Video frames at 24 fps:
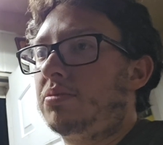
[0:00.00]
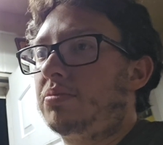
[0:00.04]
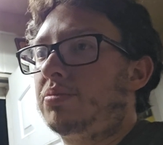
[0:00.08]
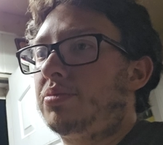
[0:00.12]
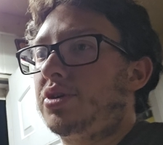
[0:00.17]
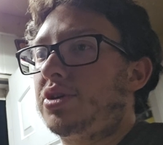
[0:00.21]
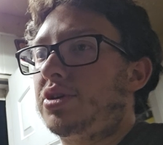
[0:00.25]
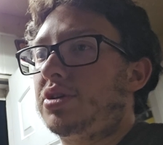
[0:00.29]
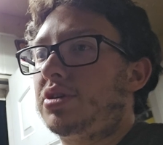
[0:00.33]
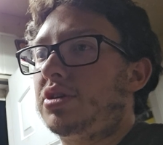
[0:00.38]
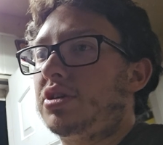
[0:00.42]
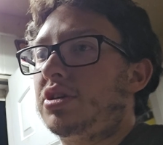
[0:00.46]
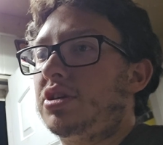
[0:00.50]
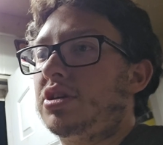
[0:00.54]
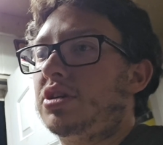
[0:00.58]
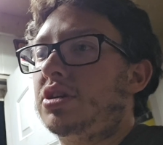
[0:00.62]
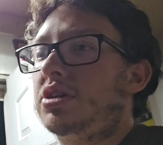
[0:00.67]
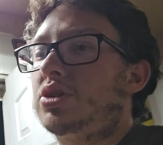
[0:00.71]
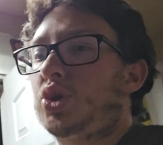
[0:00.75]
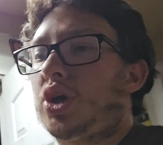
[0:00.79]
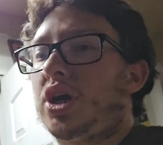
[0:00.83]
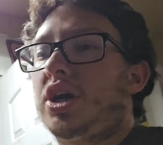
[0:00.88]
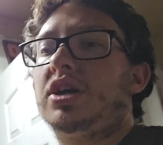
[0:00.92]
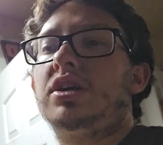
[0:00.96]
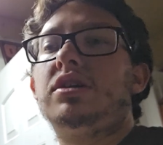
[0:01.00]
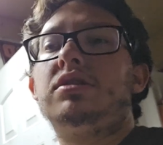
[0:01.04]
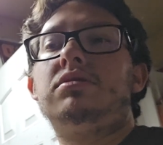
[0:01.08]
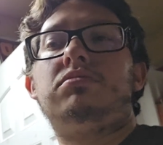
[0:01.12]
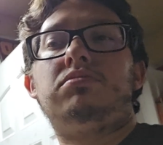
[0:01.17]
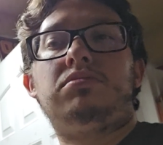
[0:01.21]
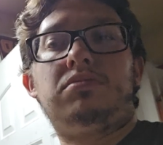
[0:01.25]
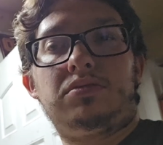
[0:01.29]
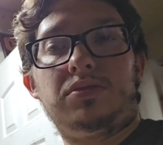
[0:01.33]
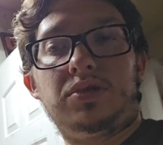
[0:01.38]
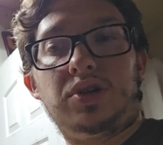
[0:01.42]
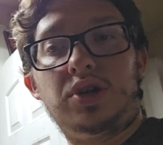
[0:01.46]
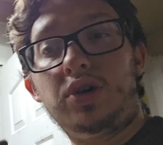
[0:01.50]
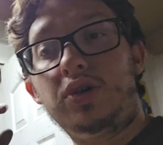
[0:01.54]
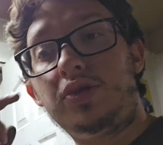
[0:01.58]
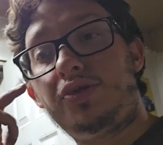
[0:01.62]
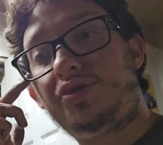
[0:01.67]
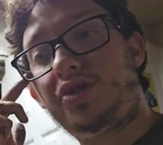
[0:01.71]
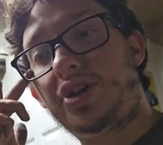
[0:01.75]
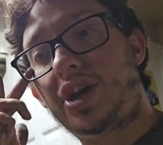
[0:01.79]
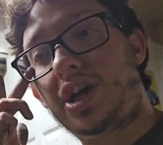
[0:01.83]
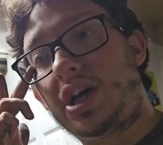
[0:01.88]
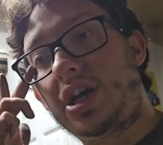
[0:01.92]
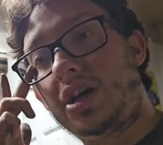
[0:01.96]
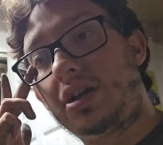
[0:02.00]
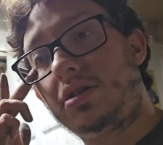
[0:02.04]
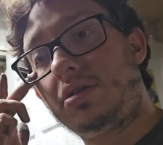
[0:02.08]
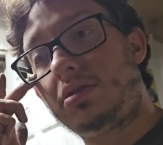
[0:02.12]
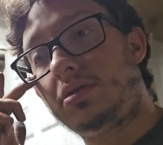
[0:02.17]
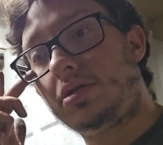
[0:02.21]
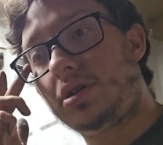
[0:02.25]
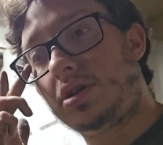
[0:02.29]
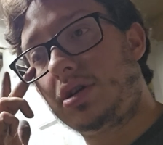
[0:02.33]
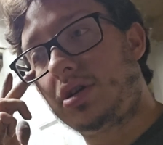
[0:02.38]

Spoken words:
But I tried no fan.